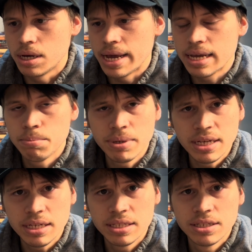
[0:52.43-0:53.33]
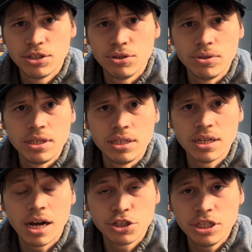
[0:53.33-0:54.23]
handpiece to the
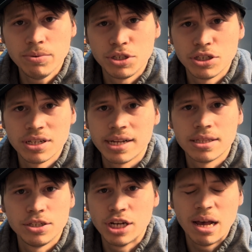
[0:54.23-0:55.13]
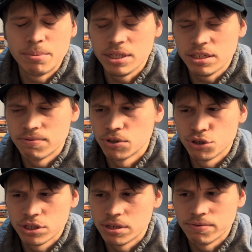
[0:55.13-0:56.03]
tachi, which is like the Japanese
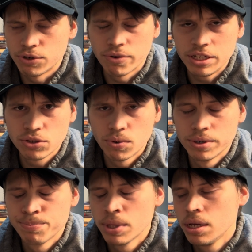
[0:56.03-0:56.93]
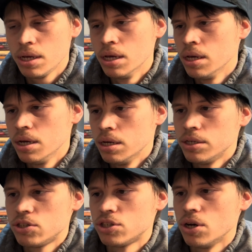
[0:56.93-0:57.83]
version of a greatsword.
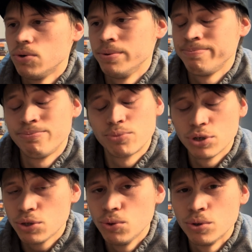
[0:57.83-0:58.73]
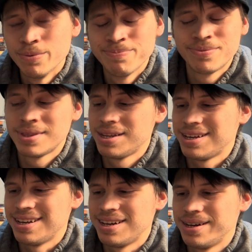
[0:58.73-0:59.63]
So pretty cool.
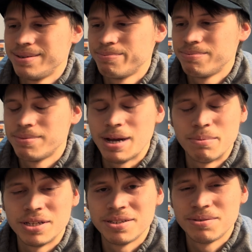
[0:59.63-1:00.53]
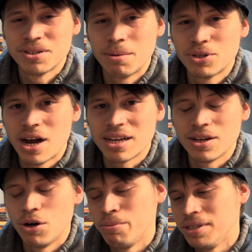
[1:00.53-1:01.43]
I'm gonna stop talking, open